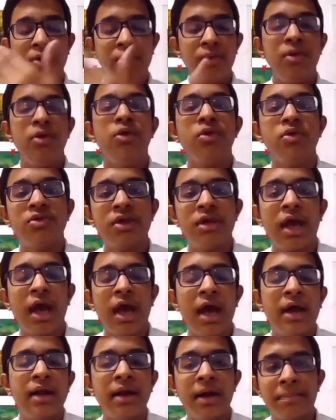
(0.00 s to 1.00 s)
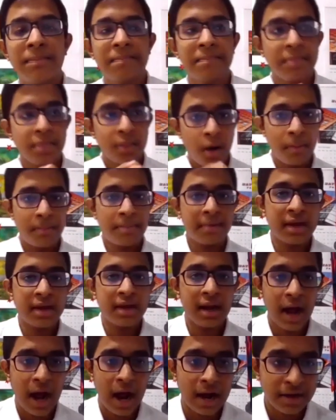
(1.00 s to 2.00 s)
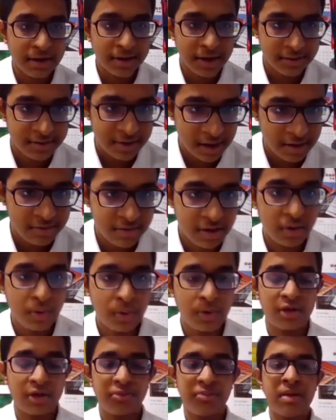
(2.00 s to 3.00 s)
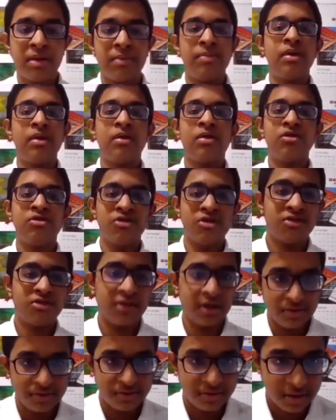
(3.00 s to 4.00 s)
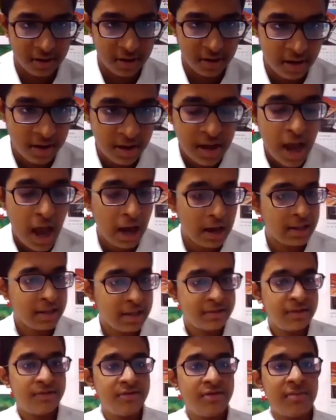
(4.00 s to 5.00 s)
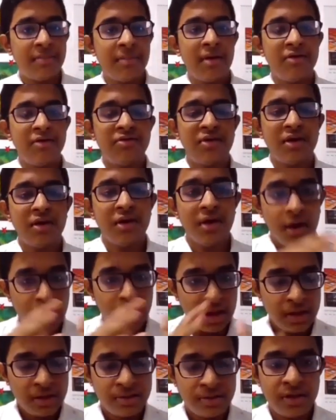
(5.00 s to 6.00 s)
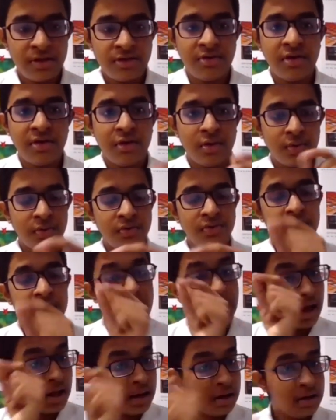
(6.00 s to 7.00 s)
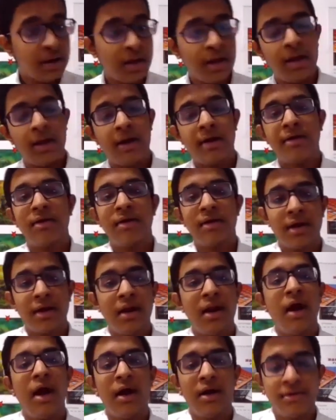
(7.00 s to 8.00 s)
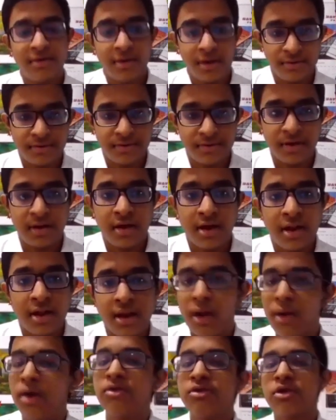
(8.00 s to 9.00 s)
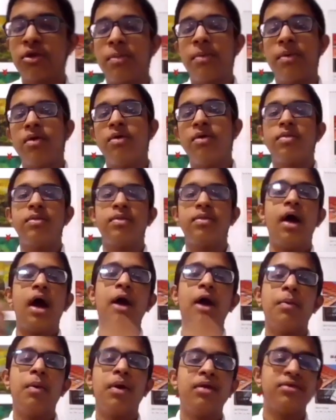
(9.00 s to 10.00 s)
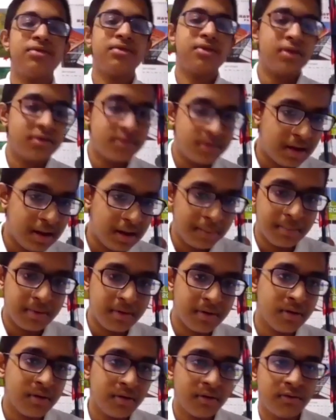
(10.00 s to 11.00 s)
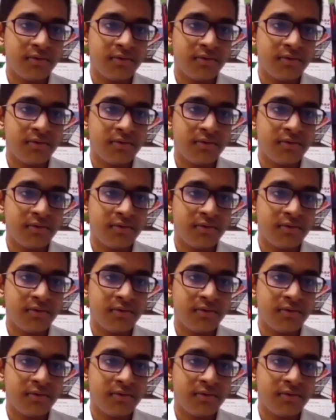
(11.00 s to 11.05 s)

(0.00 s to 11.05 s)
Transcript: using an optical heart rate sensor known as PPG sensor, and ECG measure ECG using an electrical heart sensor. Now let's talk about the advanced sleep.